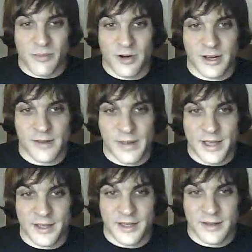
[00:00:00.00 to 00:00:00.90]
bringing
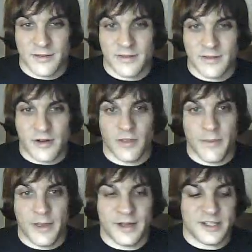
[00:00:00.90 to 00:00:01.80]
back all
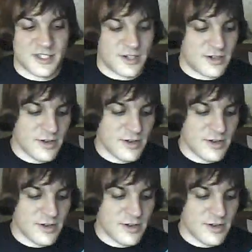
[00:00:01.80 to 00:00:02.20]
the pennies.